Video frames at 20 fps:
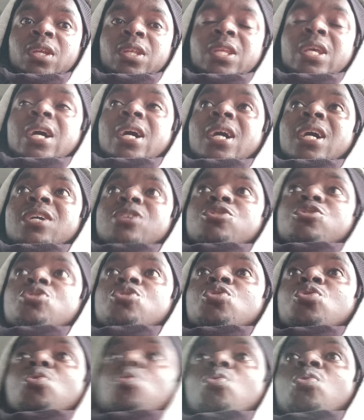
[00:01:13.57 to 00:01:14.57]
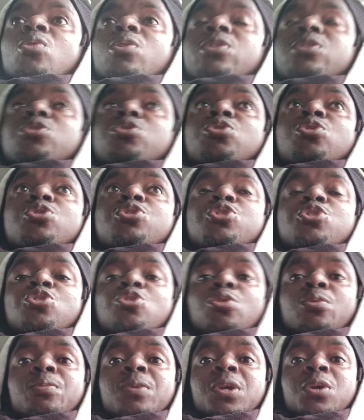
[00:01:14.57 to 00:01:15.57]
They are so
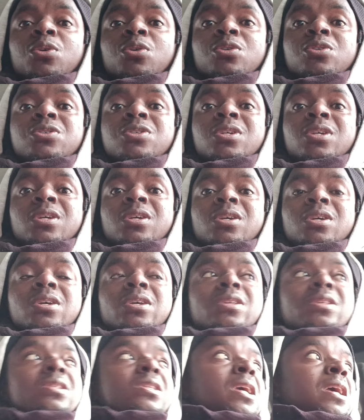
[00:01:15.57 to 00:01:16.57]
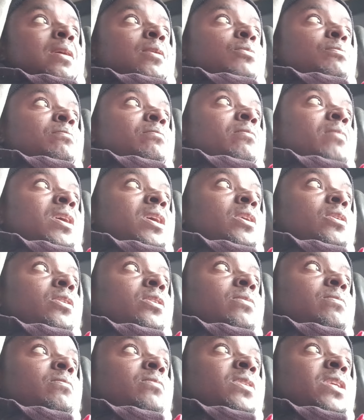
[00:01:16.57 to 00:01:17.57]
shocked because their
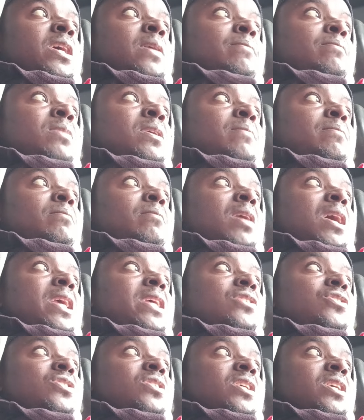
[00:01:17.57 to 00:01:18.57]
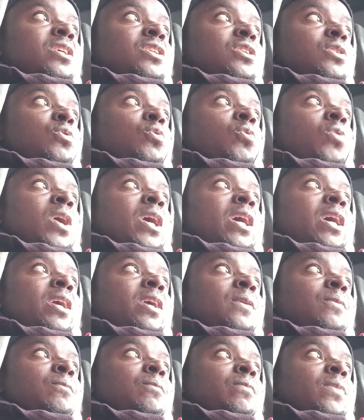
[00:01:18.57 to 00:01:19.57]
main mindset
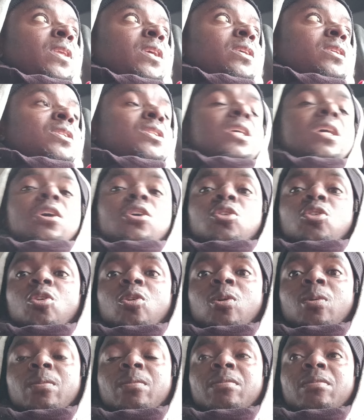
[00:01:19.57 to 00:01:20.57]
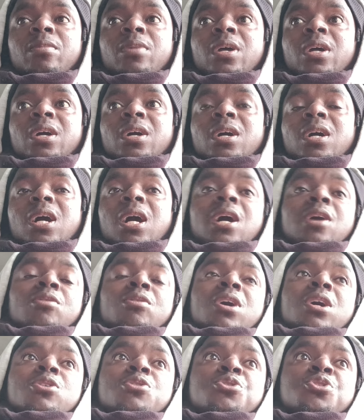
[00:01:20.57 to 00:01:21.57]
why they come
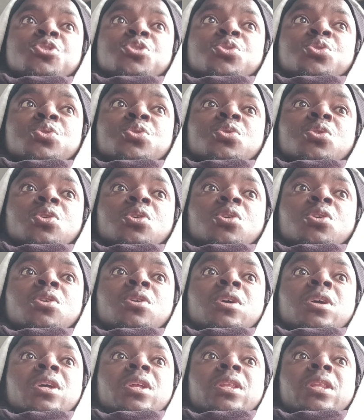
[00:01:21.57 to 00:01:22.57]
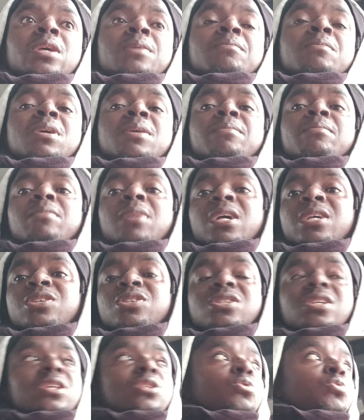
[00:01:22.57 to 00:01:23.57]
around you, or the main
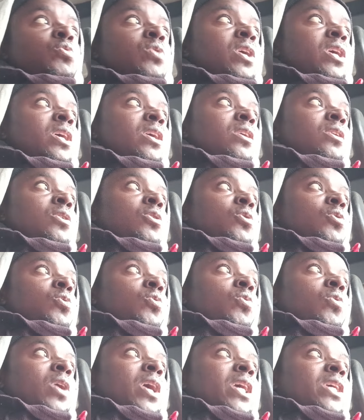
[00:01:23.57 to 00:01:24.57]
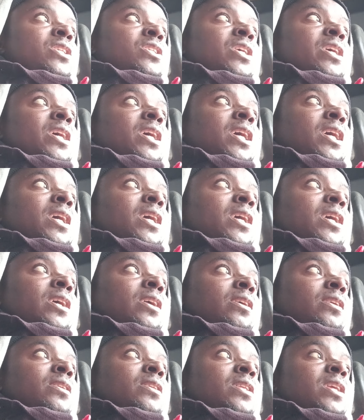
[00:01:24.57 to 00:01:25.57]
mindset where why they
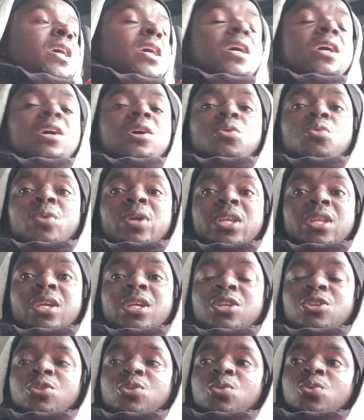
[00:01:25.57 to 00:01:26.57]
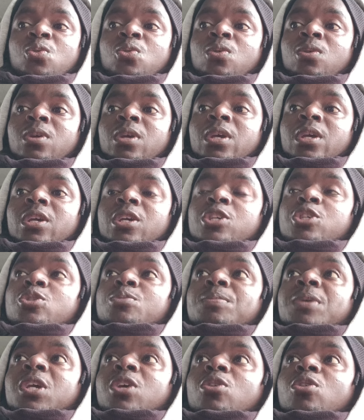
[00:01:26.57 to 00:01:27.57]
are there within you,
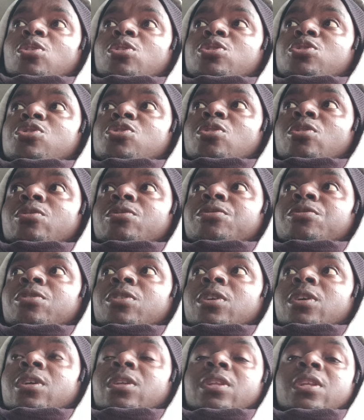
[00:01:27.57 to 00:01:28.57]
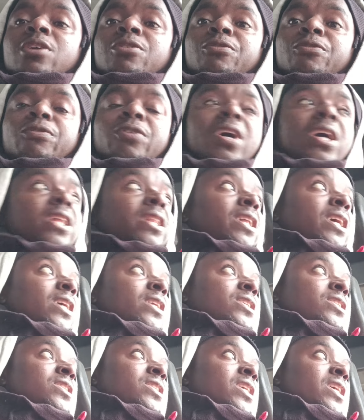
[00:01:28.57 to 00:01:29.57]
is because of the fact
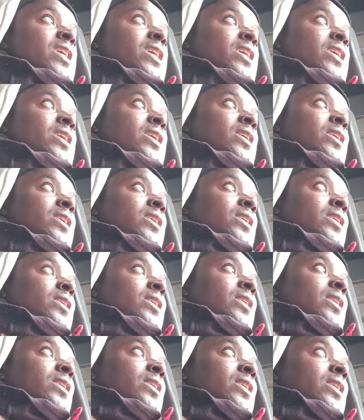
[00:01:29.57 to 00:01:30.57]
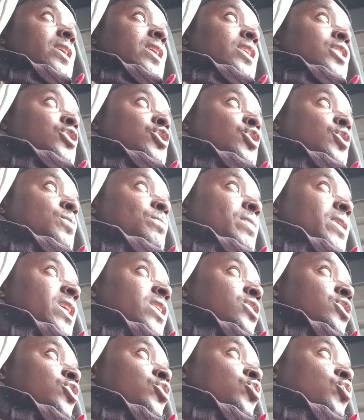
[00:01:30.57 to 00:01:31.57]
that they
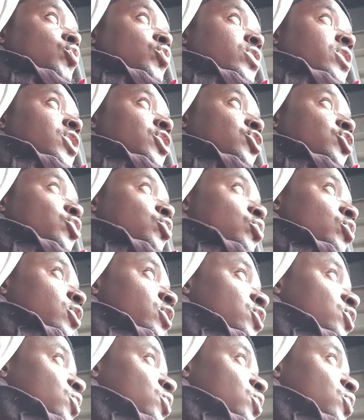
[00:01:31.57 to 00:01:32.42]
expect to destroy